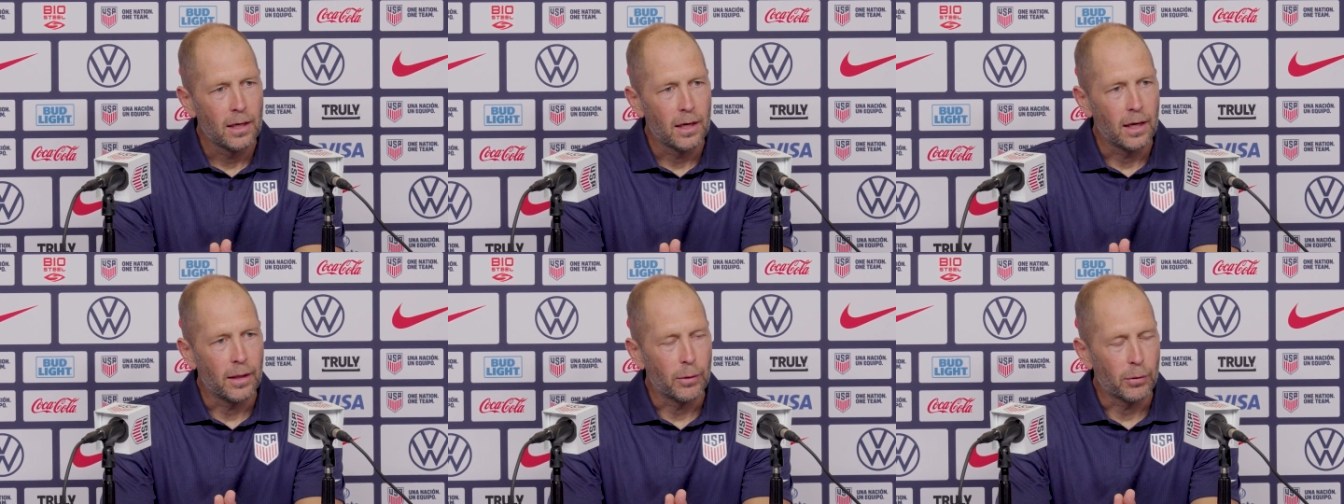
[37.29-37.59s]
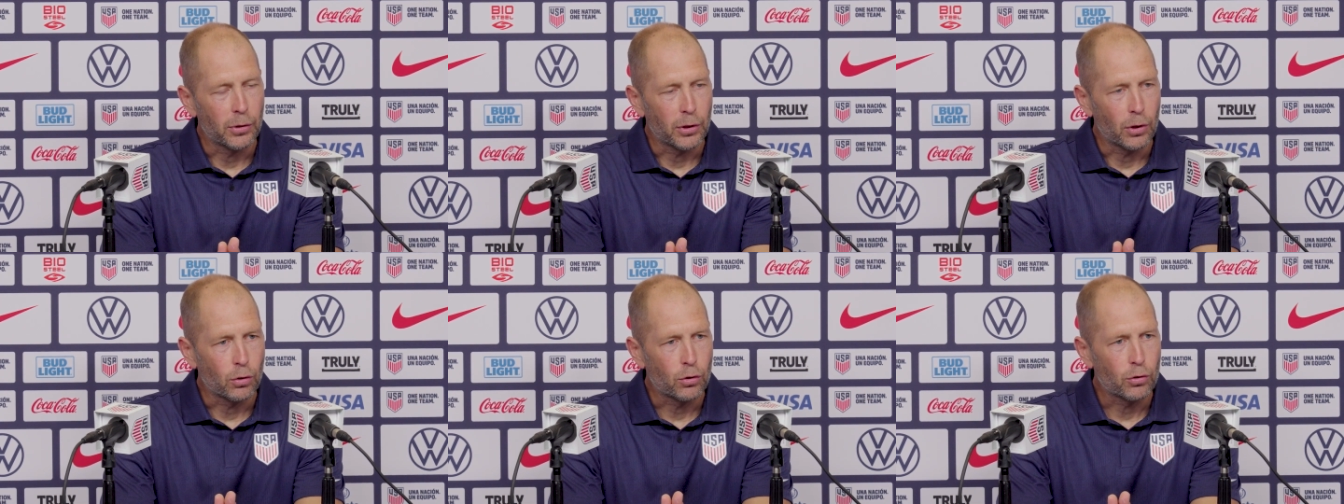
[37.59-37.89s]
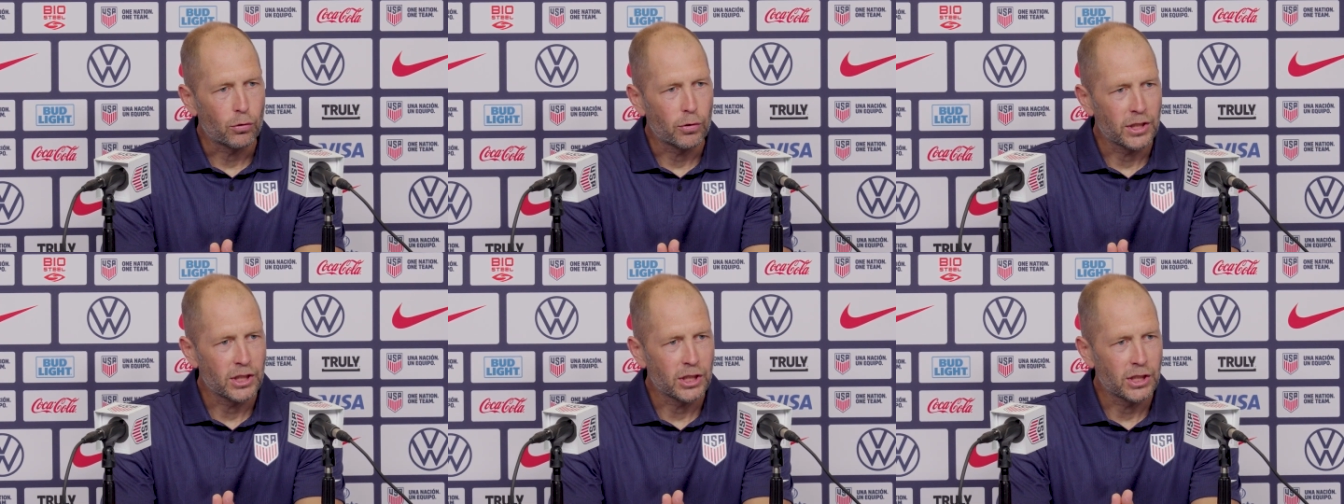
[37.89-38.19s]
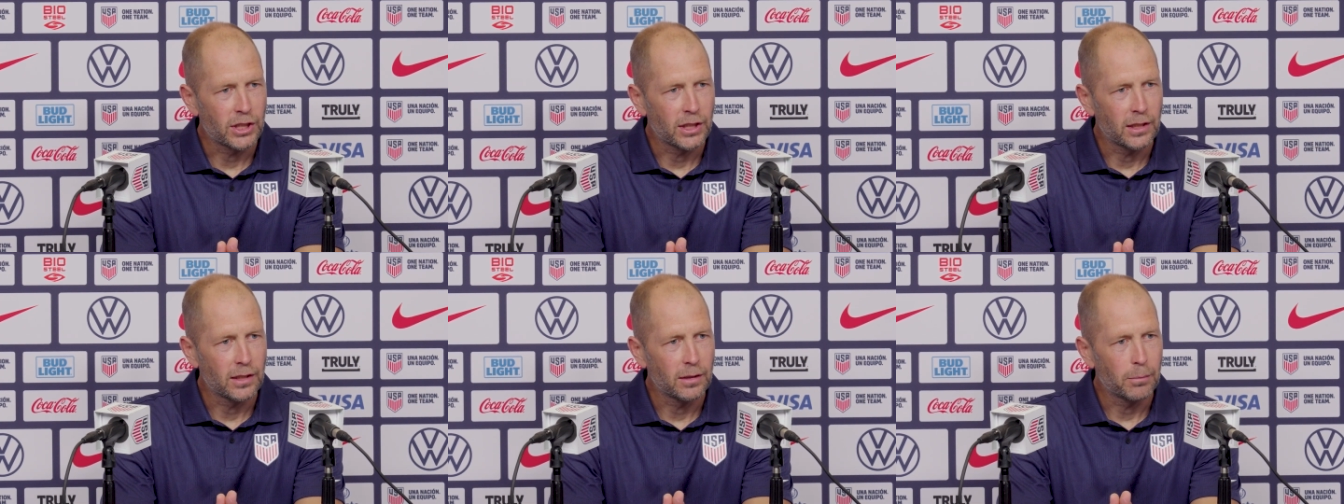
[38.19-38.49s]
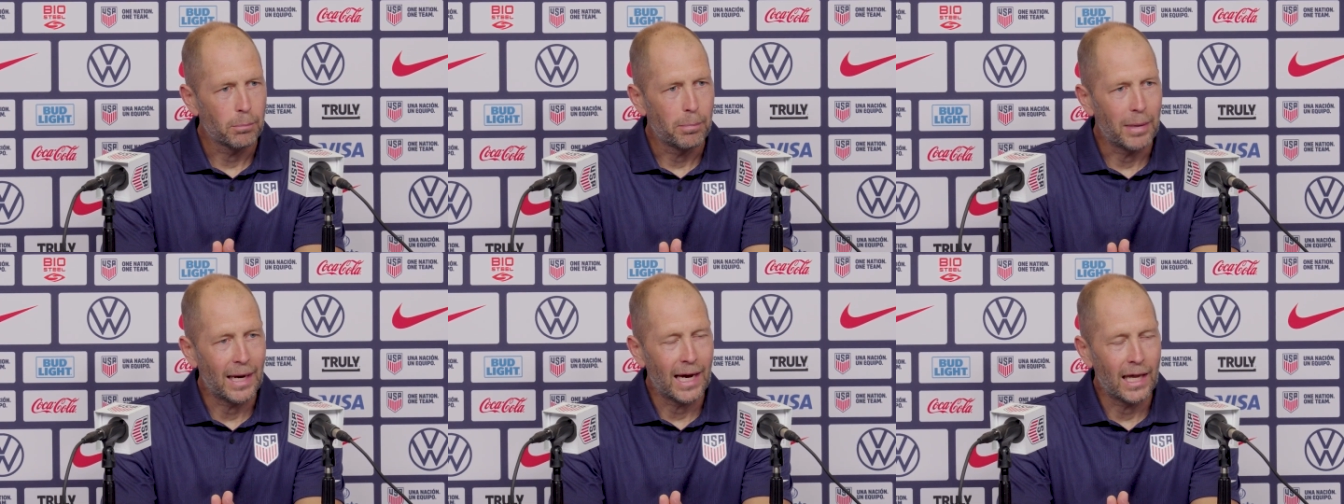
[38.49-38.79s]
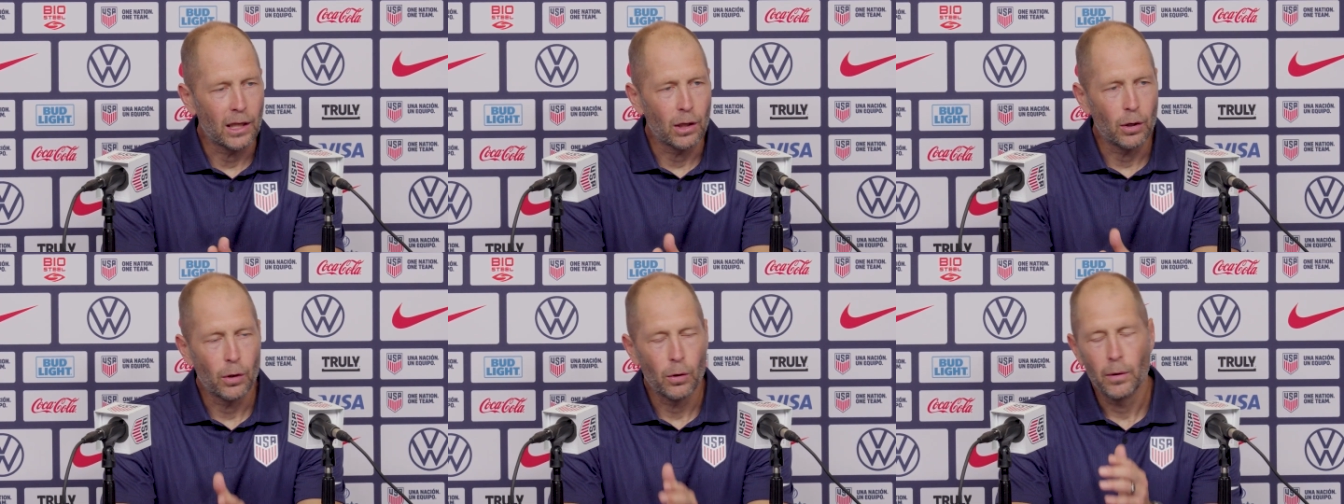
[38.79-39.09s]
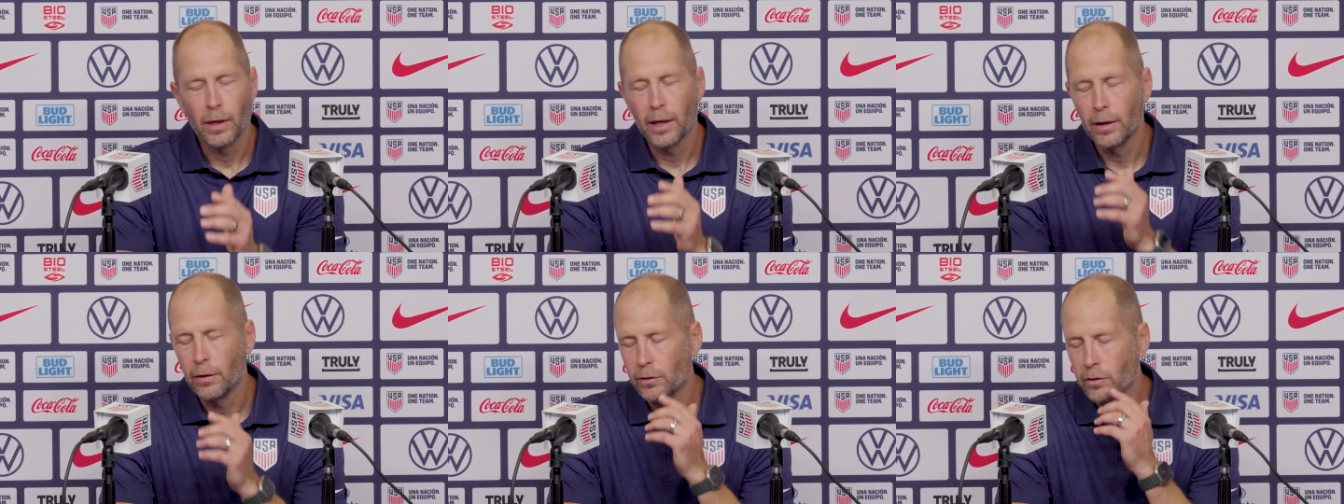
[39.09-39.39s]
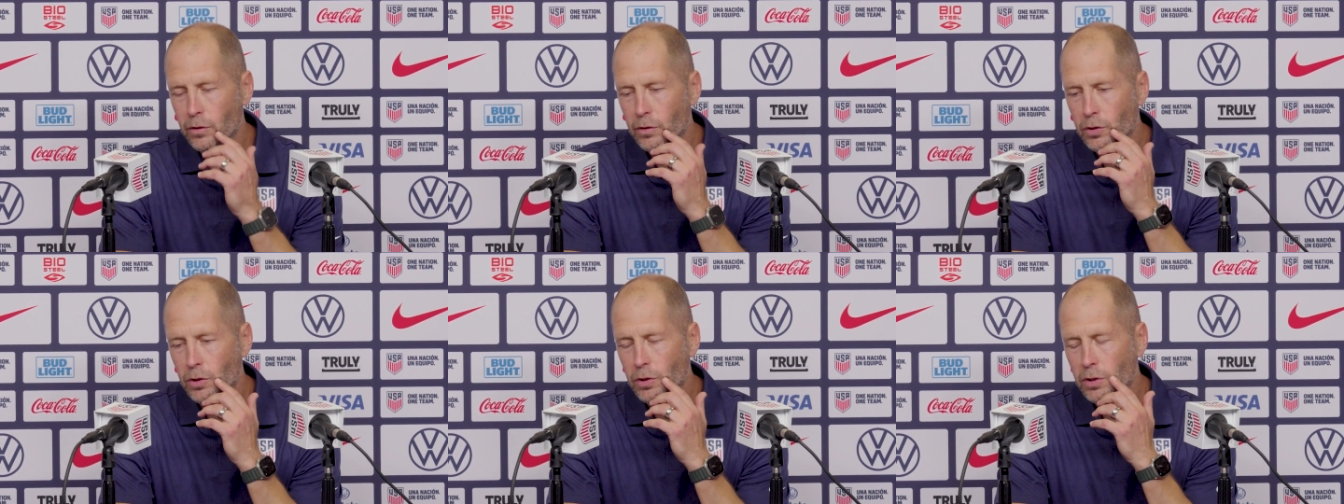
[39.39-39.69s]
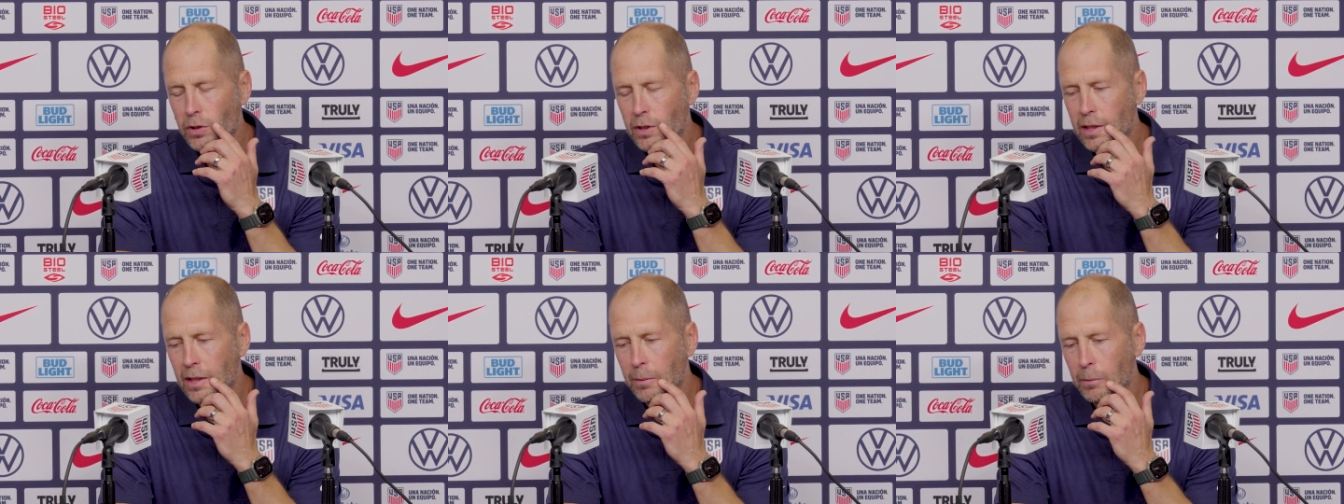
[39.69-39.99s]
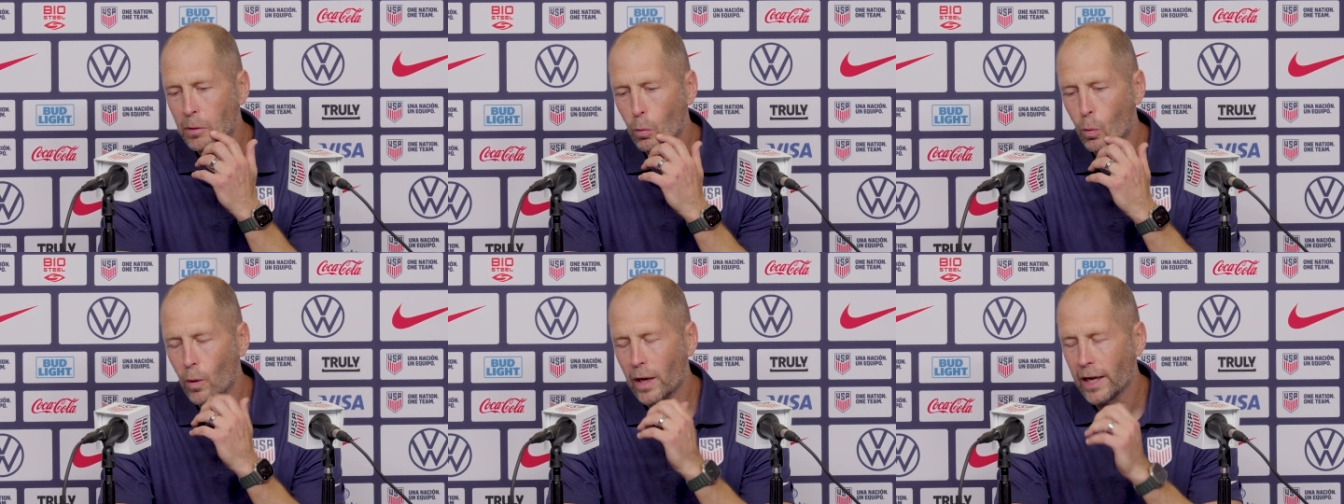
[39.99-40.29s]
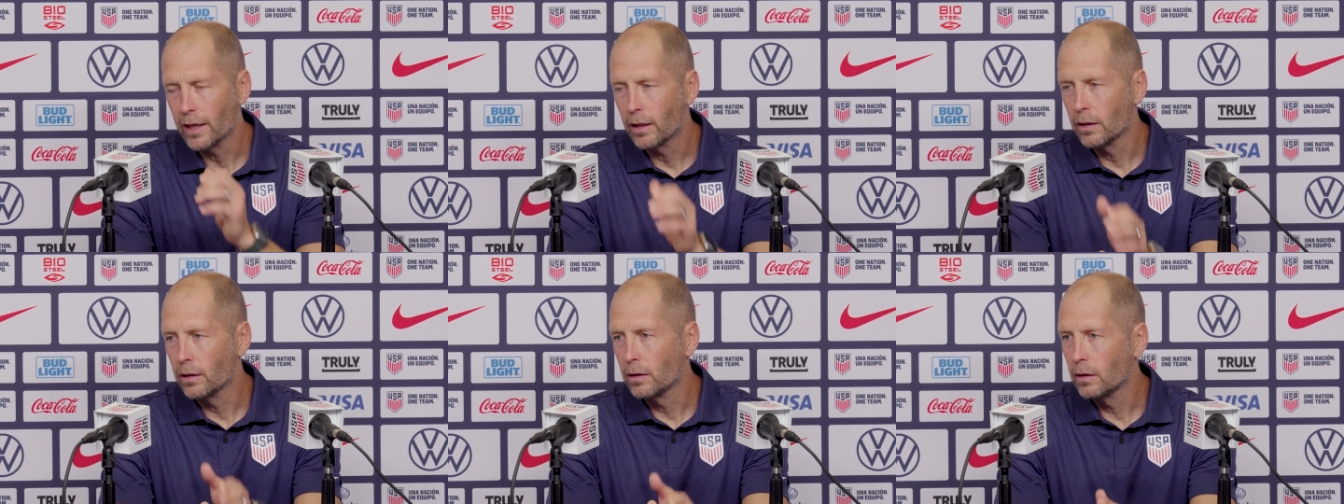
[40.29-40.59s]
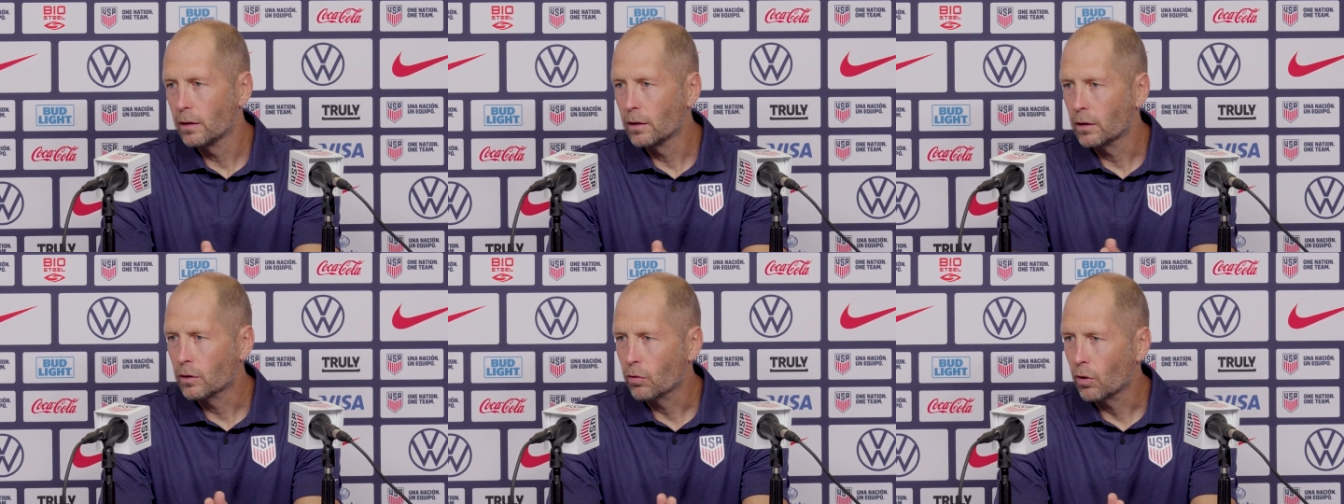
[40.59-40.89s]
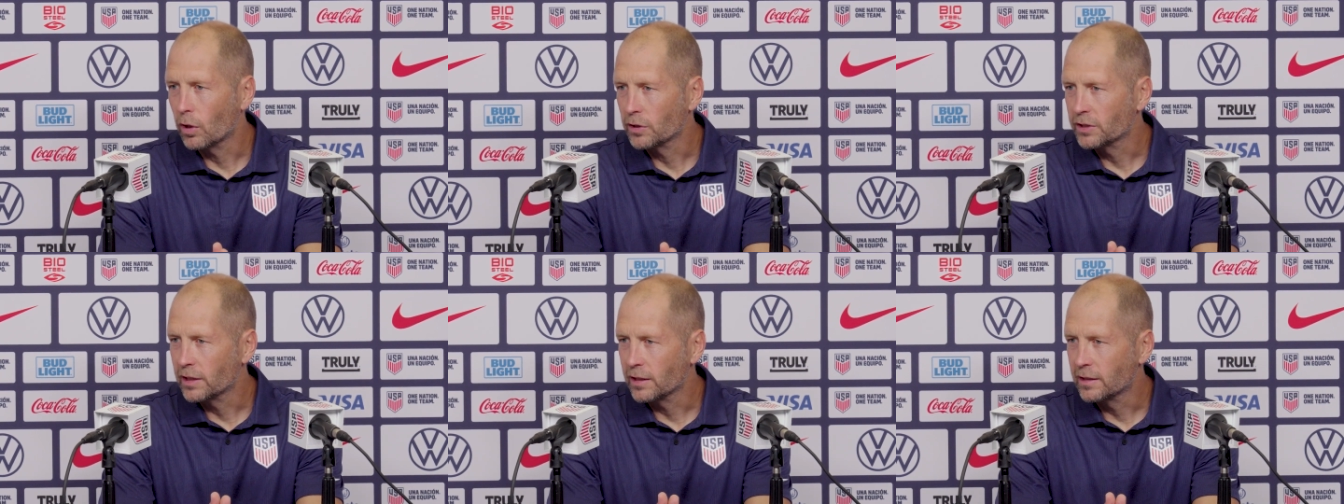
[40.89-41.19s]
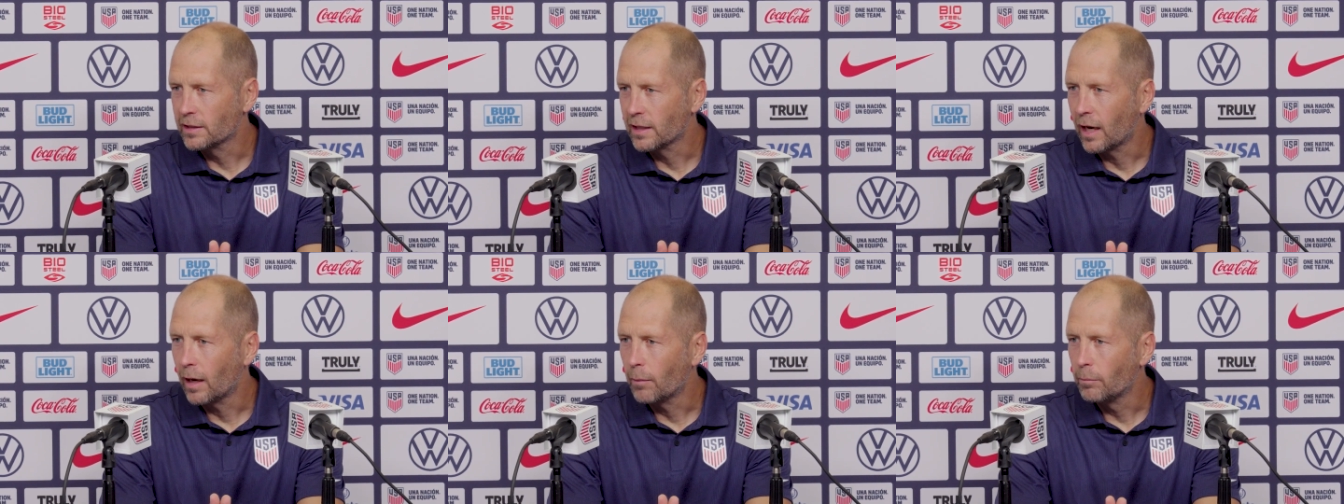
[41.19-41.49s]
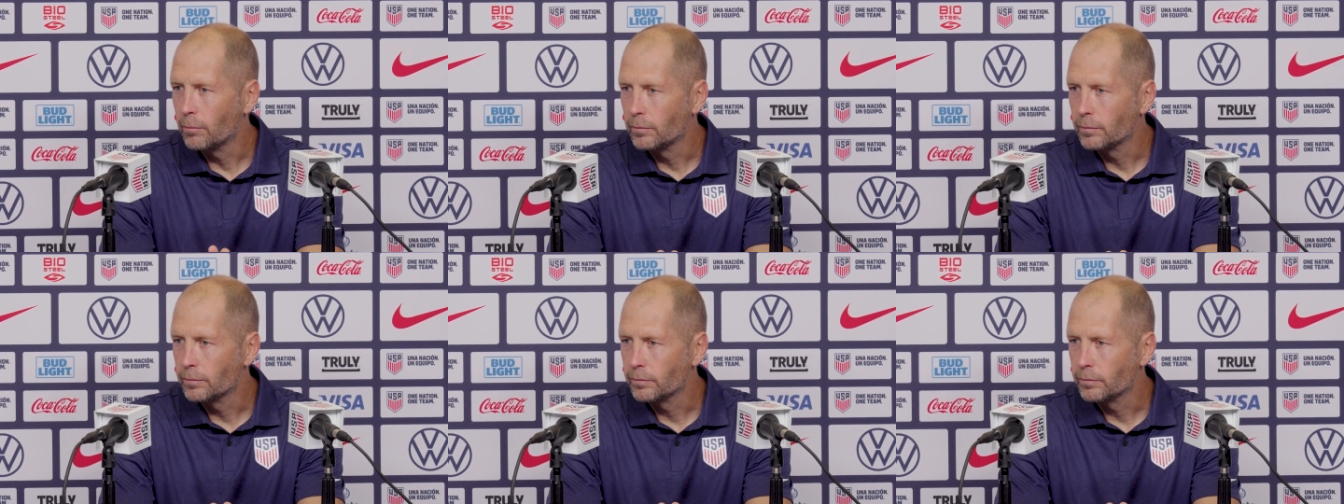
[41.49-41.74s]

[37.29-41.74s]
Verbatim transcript: And then we go Christian, Ballo, and Timmy Weah across the top.